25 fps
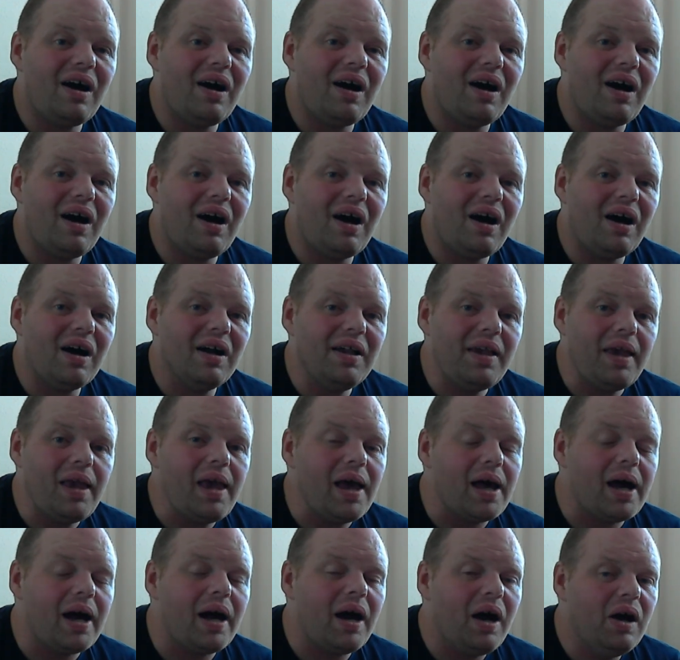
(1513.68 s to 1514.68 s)
Yeah,
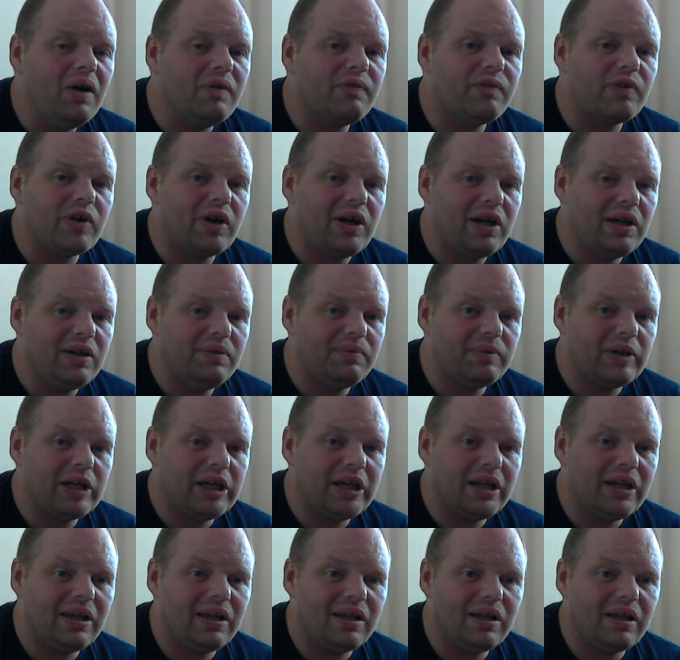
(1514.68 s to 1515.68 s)
I
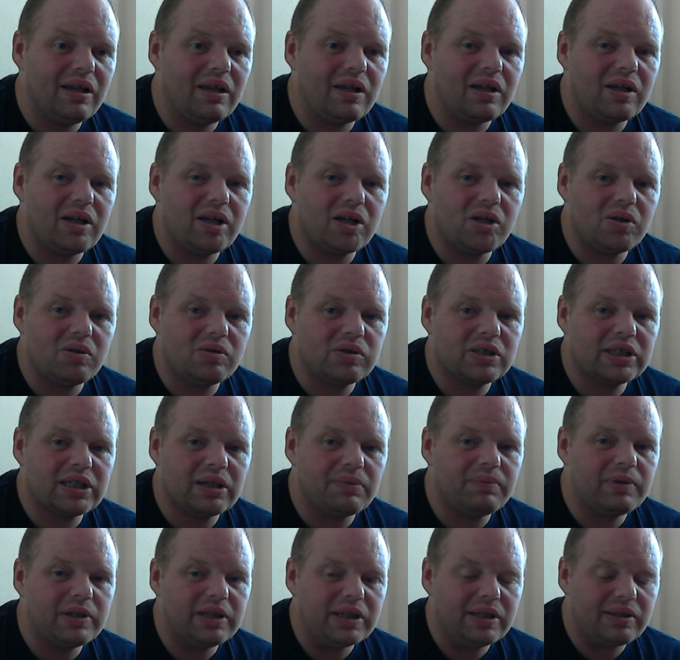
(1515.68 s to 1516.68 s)
mean, or some
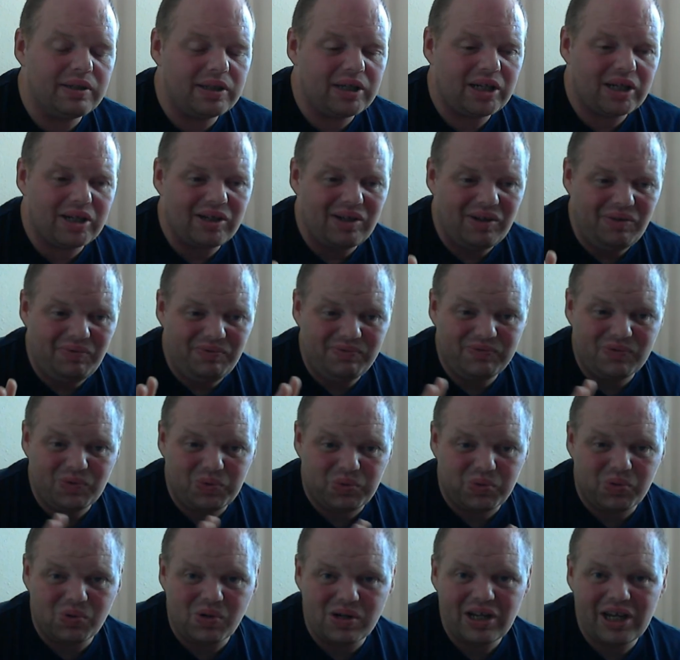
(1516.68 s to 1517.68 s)
of the, I'm
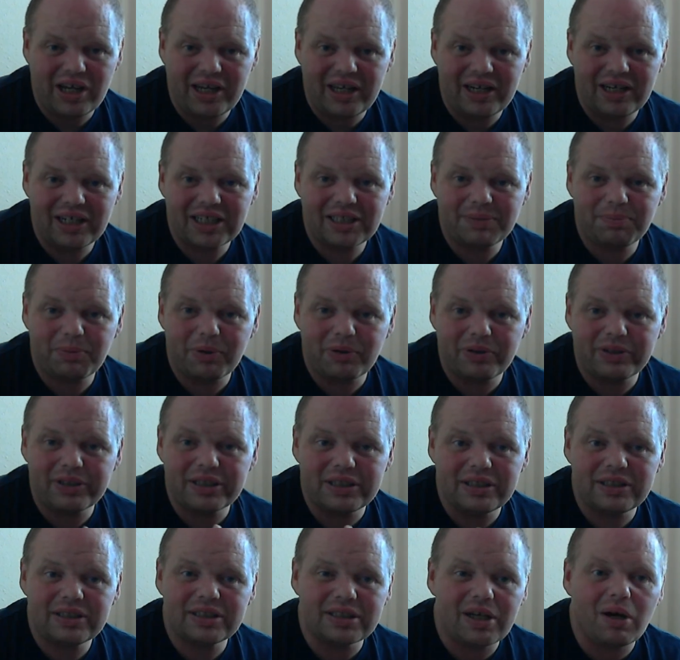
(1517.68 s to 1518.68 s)
quite inexperienced in
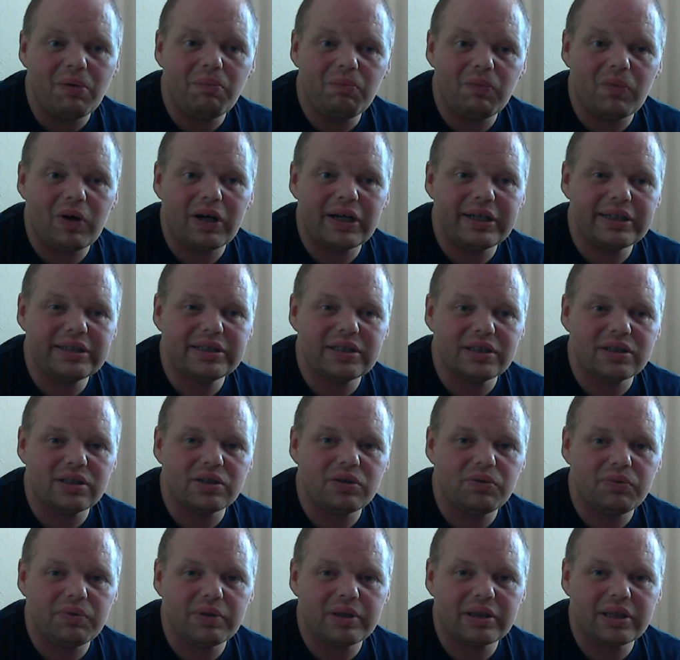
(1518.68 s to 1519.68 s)
some ways to do
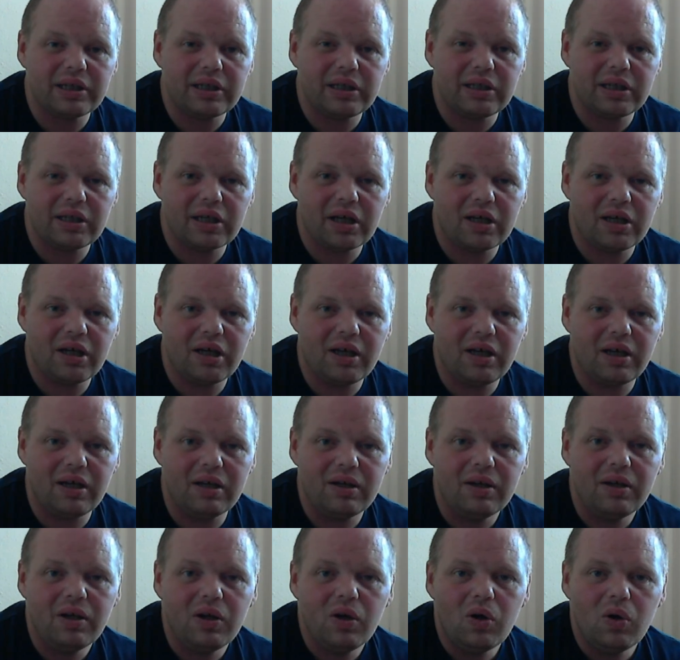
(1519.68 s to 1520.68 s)
with the
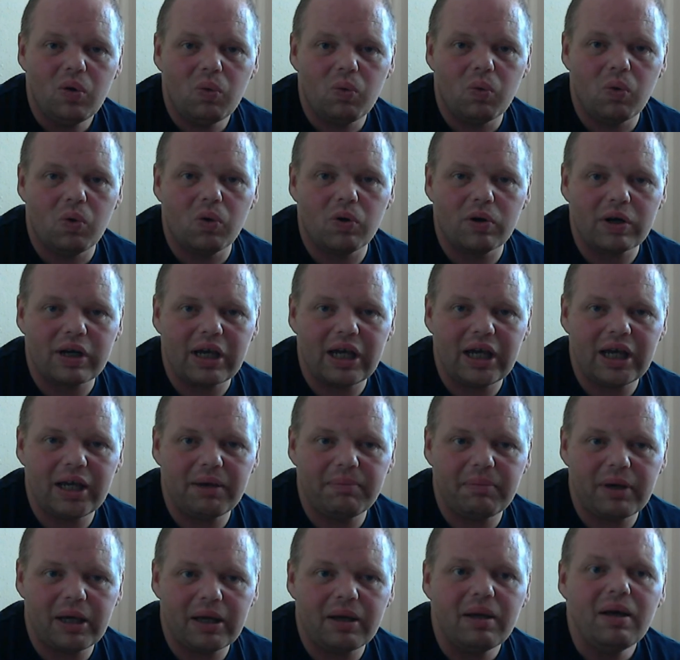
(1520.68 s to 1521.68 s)

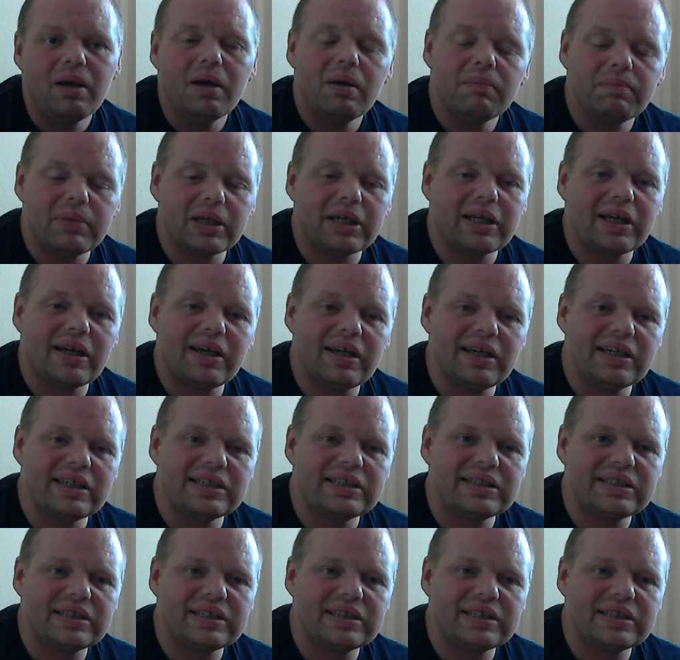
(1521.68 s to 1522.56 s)
wargaming, because,